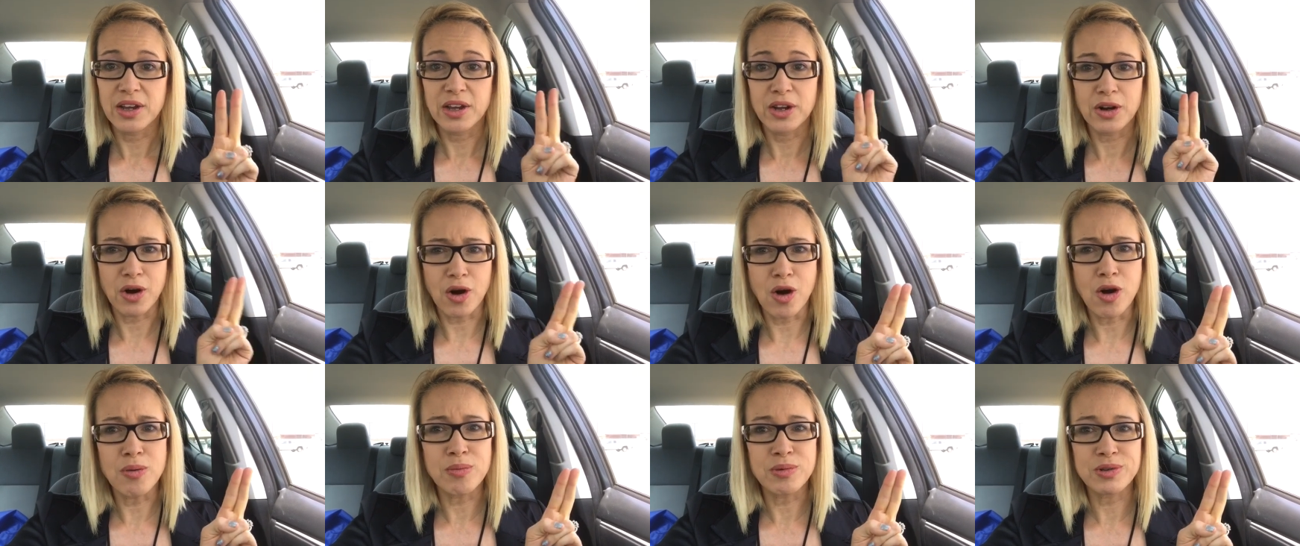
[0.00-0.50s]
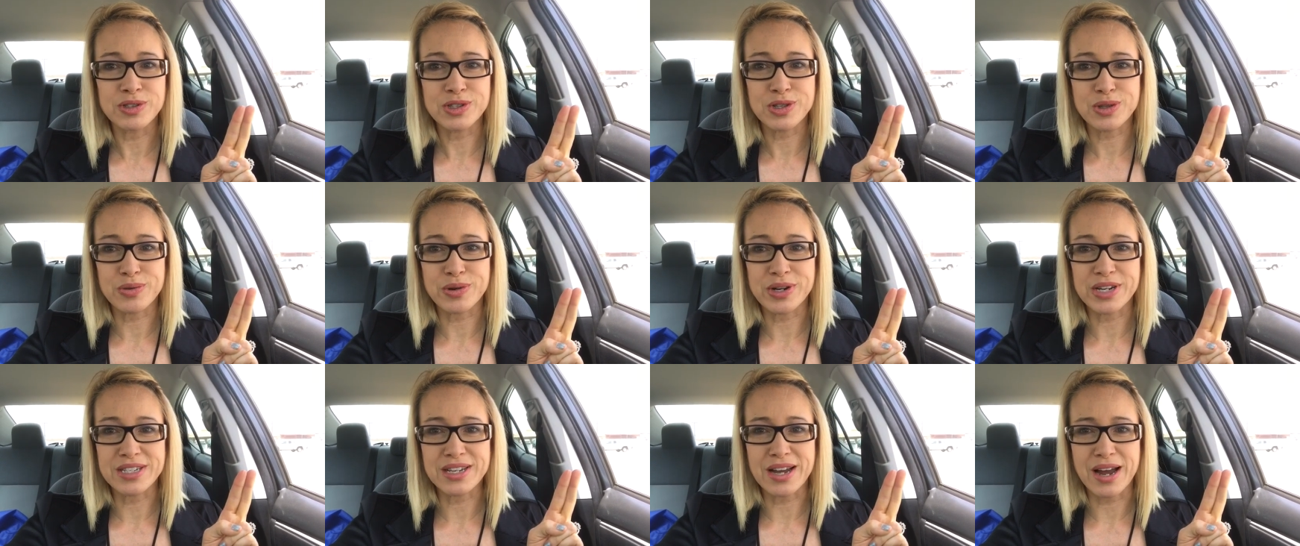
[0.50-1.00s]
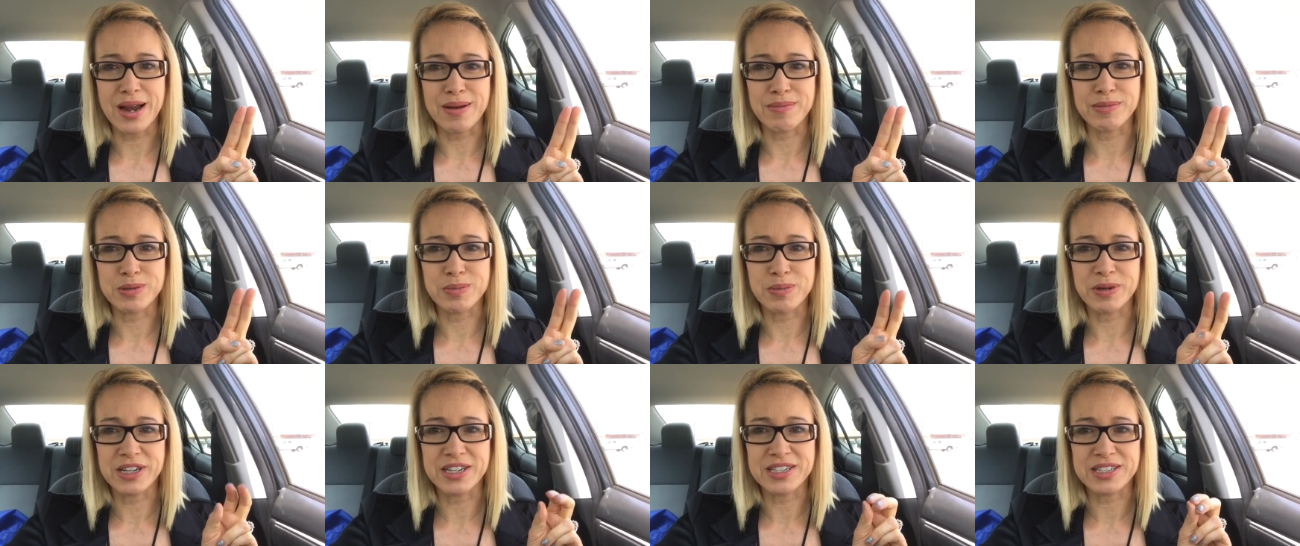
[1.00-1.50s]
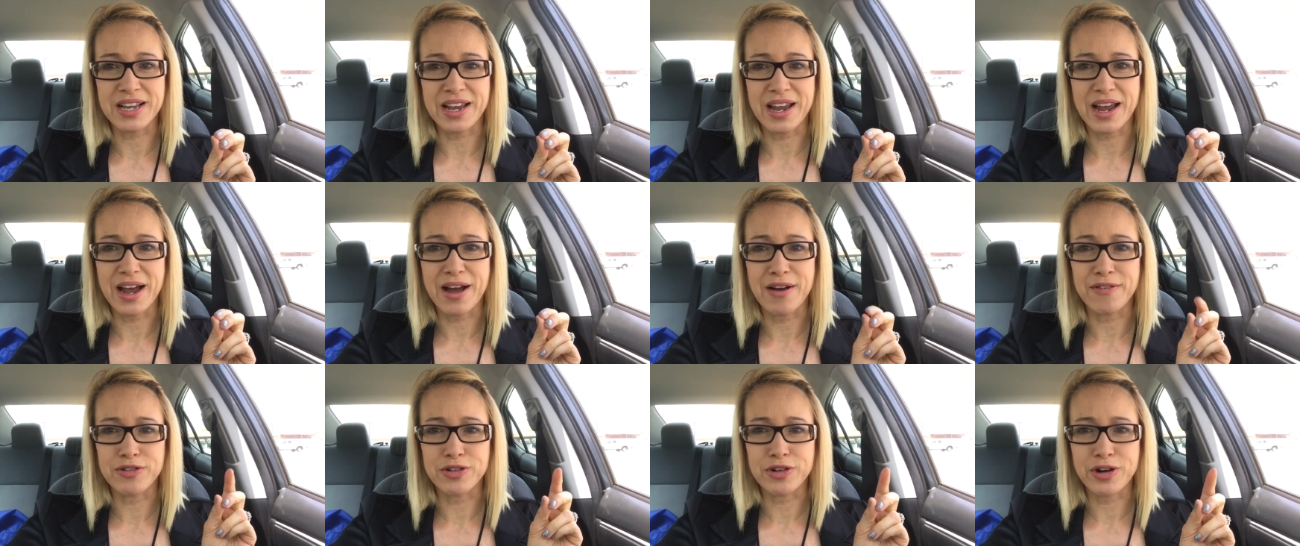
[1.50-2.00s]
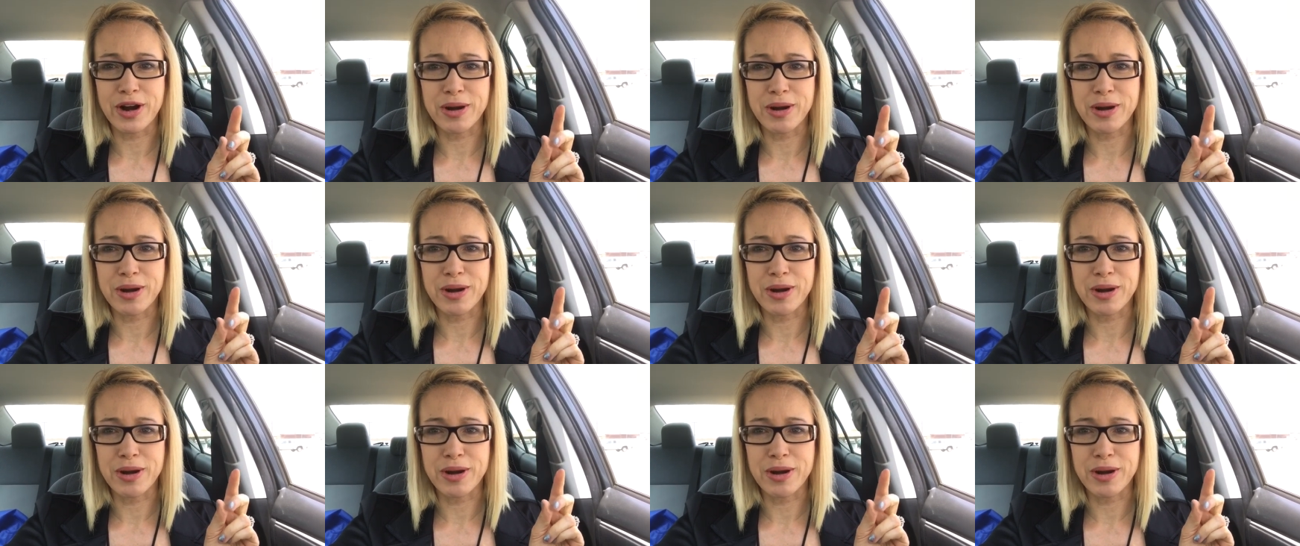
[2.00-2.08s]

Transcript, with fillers: and almost three times because I have